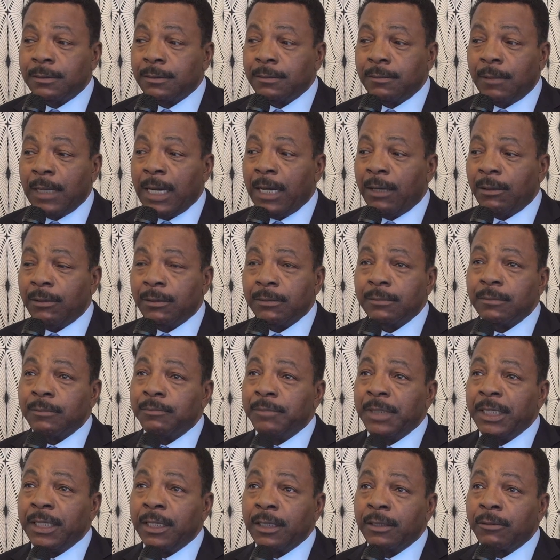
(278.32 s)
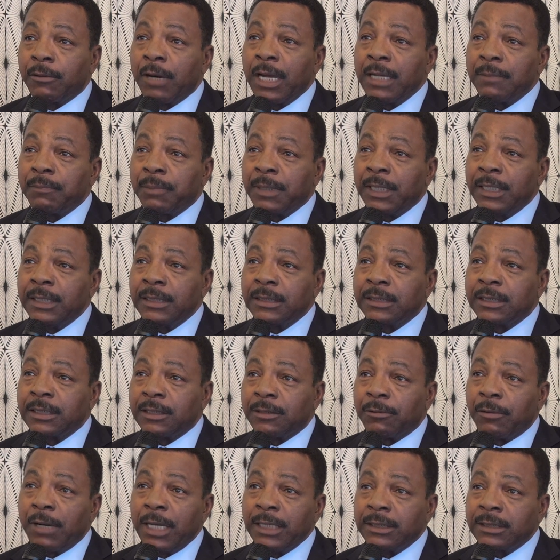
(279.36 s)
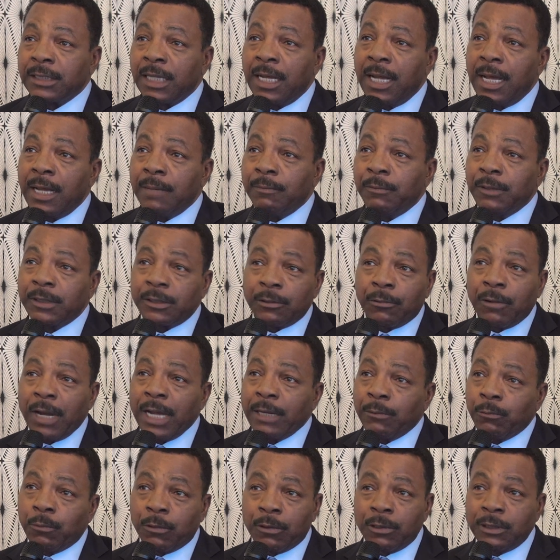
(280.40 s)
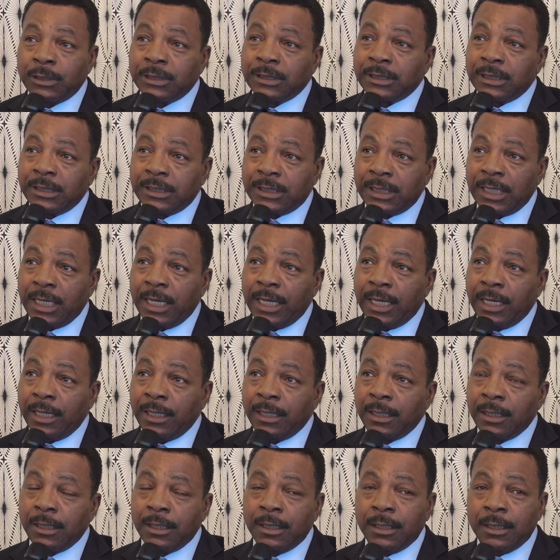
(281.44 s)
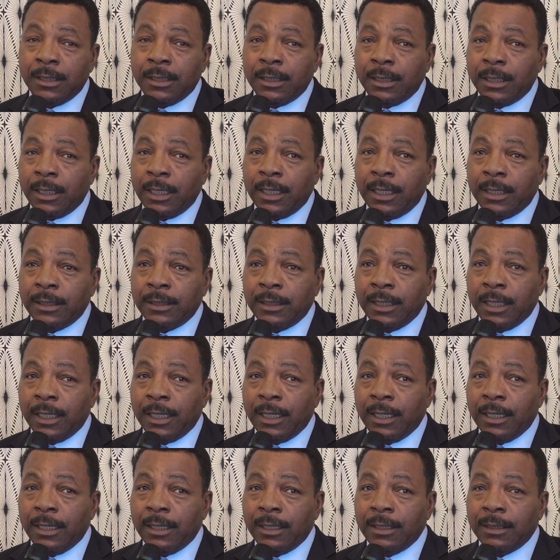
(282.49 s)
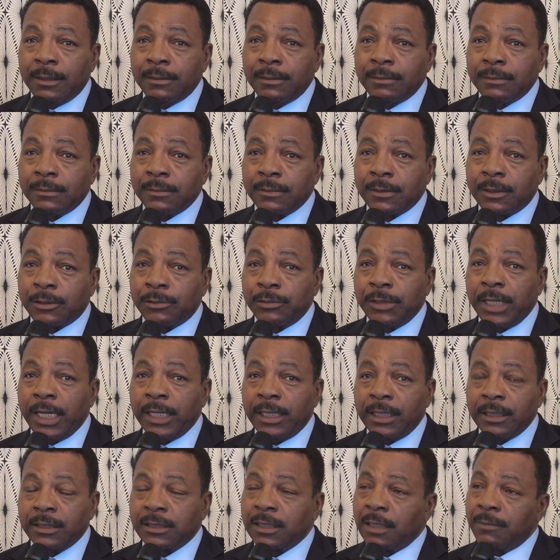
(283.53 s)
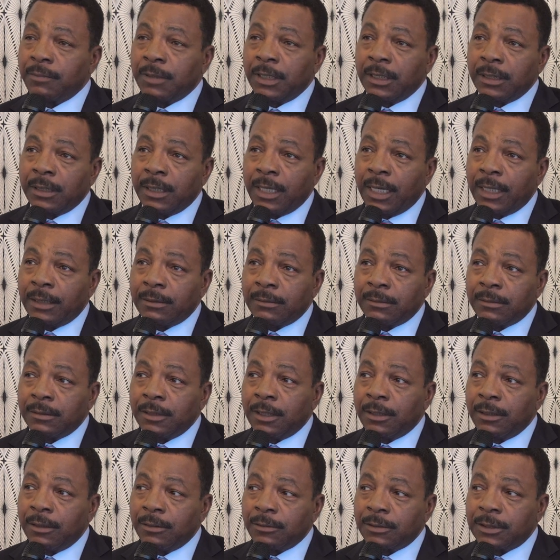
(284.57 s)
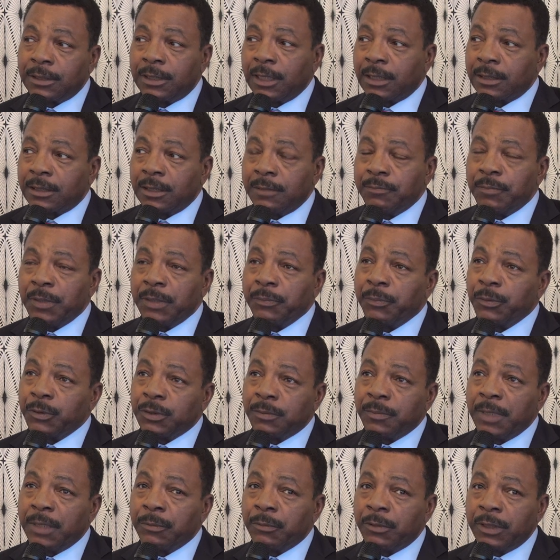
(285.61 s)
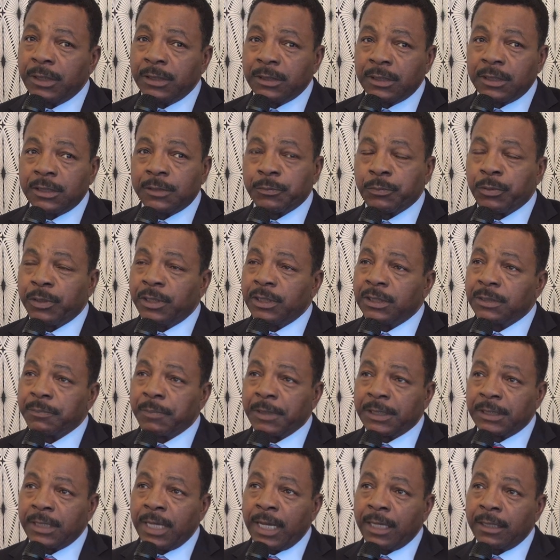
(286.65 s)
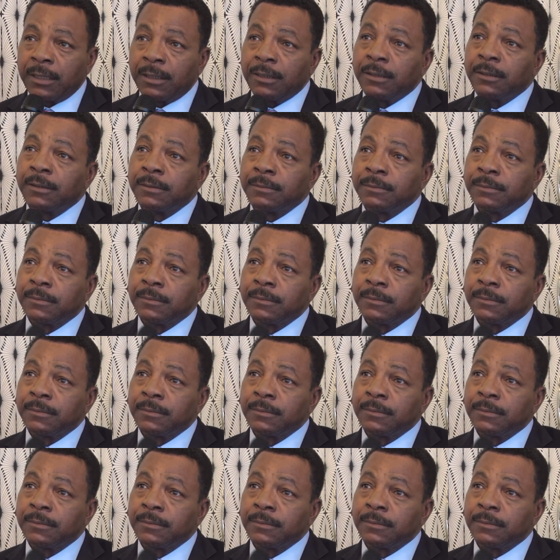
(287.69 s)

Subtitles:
wow, being in the right place at the right time with the right words to say and creating something that, sticks in people's memories. It's pretty spectacular.